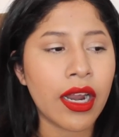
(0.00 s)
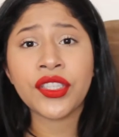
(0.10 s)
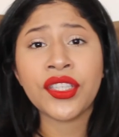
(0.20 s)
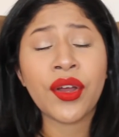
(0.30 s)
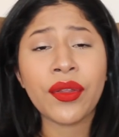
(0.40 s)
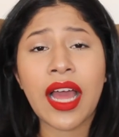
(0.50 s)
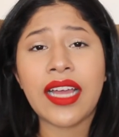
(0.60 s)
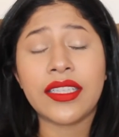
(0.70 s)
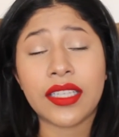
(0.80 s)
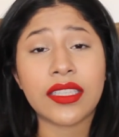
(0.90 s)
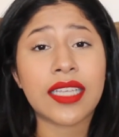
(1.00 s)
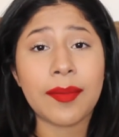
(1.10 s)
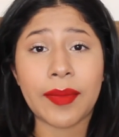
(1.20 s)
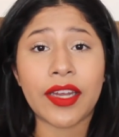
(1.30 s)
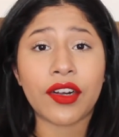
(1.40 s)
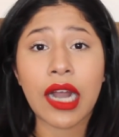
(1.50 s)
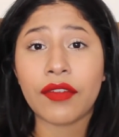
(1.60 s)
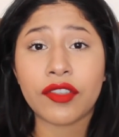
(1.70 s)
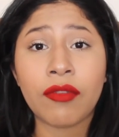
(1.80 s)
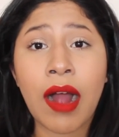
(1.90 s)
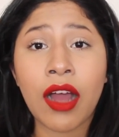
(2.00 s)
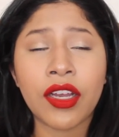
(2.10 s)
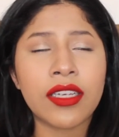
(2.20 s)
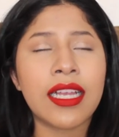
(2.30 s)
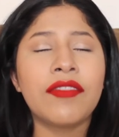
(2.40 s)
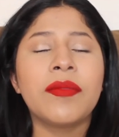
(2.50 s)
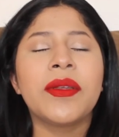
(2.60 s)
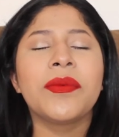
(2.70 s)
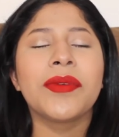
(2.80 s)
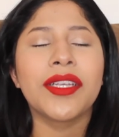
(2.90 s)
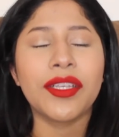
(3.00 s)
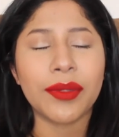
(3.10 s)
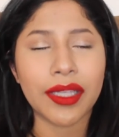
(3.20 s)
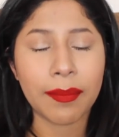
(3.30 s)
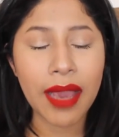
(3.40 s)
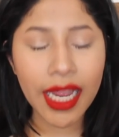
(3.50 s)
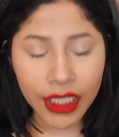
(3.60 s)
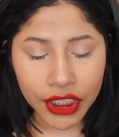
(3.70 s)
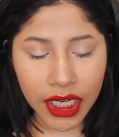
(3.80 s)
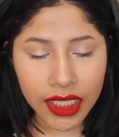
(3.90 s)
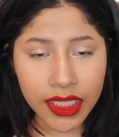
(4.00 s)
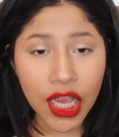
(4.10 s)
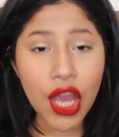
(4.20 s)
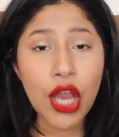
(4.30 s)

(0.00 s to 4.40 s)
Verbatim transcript: Just know that it does get better after a while. You just have to be really, really patient.